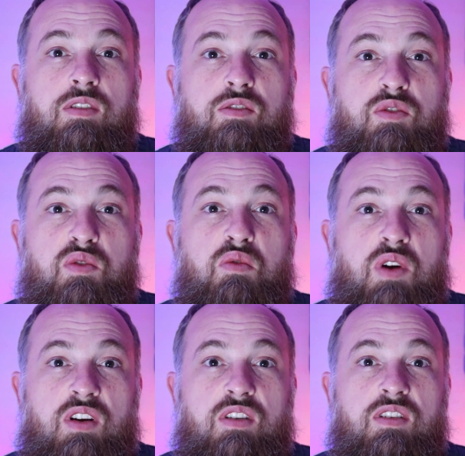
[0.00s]
Do the
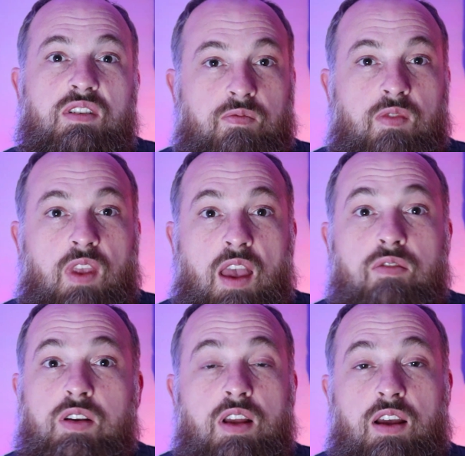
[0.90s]
work.
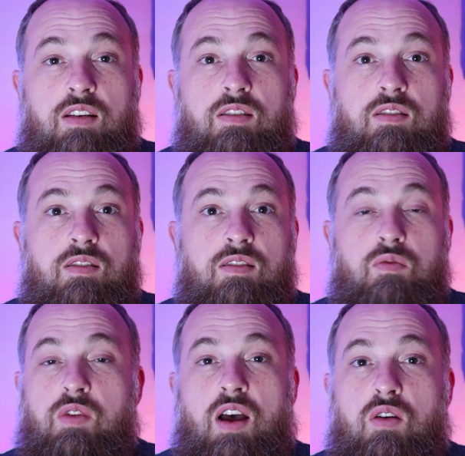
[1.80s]
Every day.
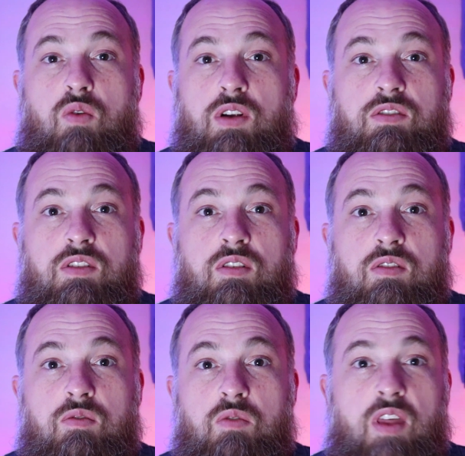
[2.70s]
Without question.
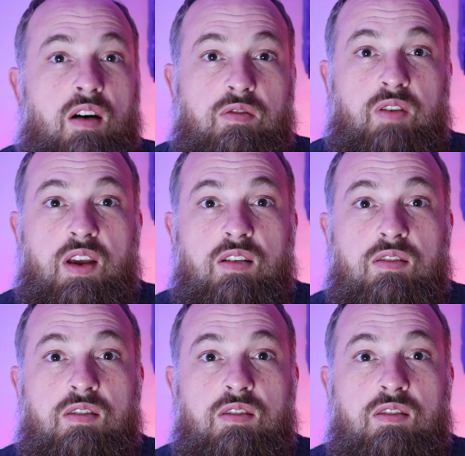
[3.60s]
Without fail.